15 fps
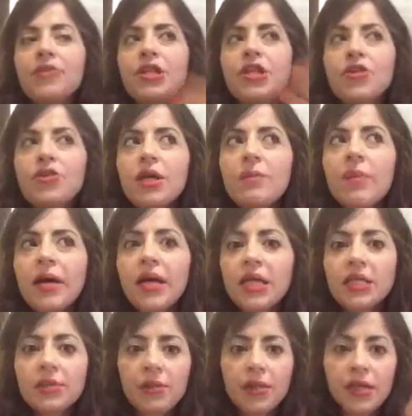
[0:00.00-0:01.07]
during my
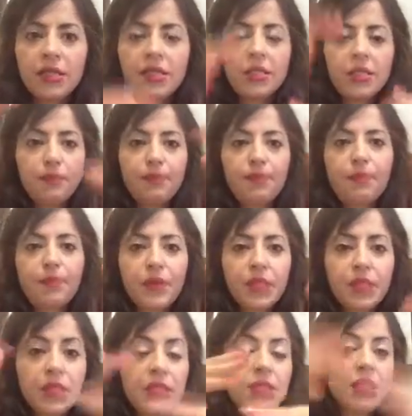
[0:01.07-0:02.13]
experience,
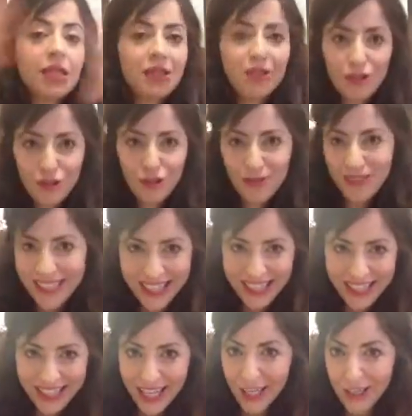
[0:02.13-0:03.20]
since English is my
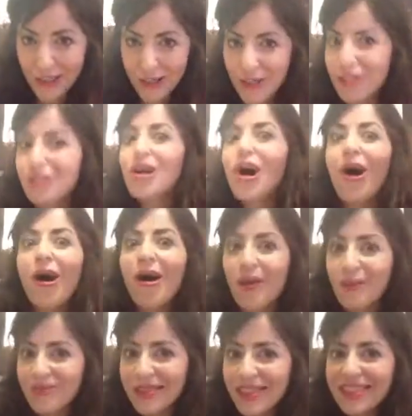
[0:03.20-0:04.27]
second language,
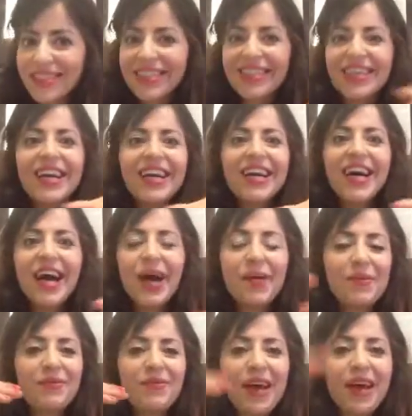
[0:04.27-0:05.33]
obviously, I
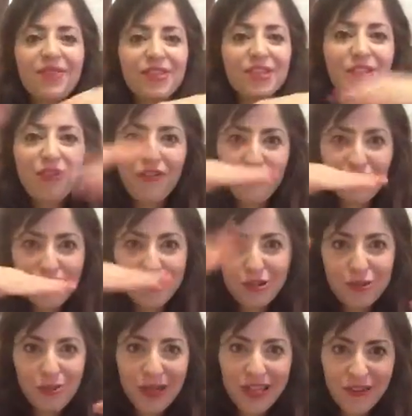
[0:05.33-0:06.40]
mean, we have a different
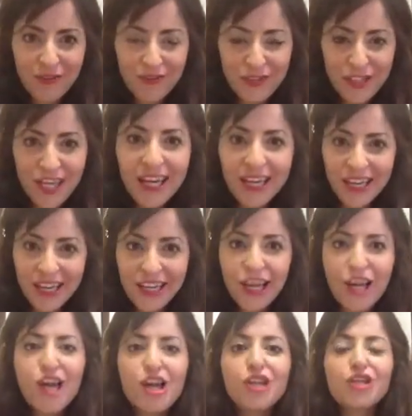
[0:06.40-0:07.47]
speed of studying.
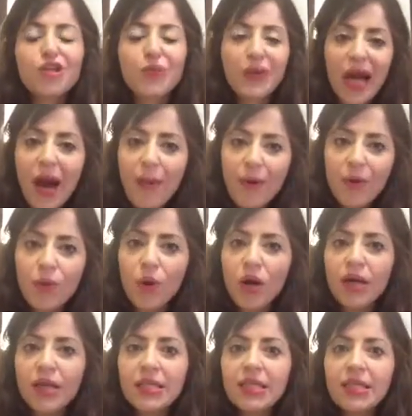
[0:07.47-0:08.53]
So what happened
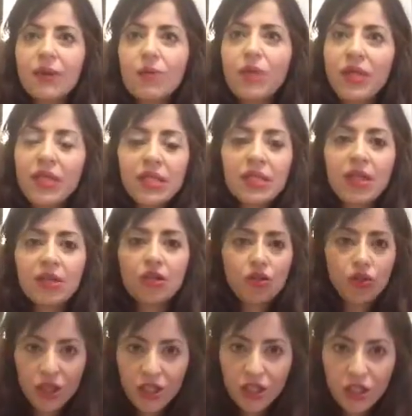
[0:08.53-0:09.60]
was we decided
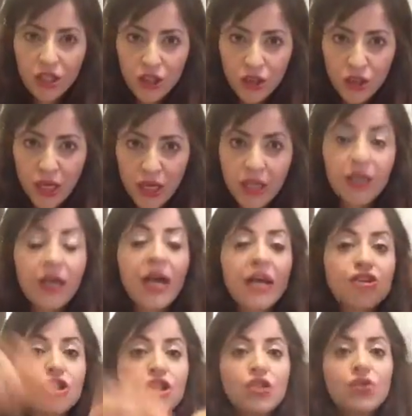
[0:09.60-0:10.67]
to not study together
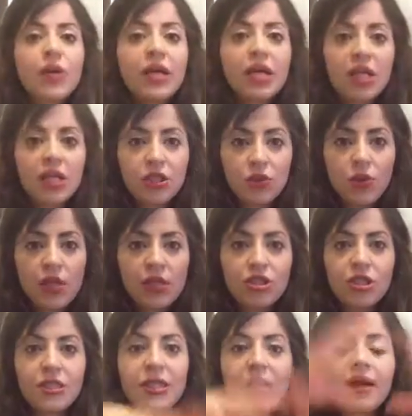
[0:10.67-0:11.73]
and just do NCLEX
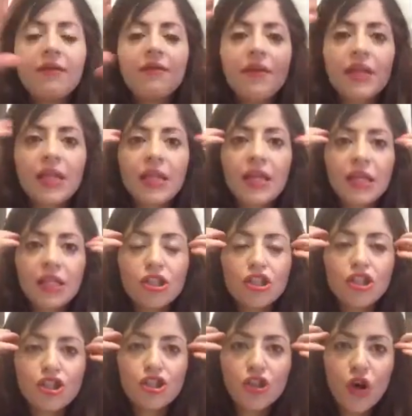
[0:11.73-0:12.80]
questions. And we learned
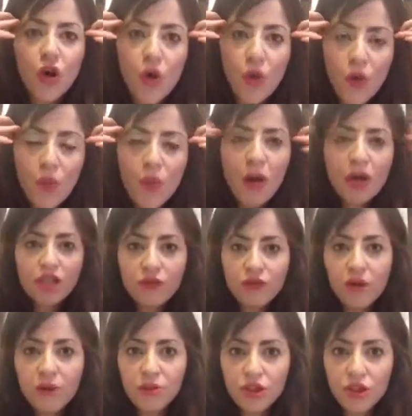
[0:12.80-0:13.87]
so much
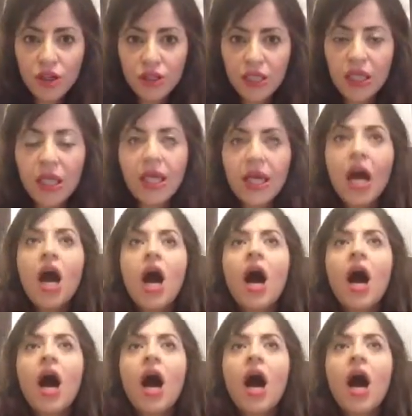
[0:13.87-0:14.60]
from each other. Like,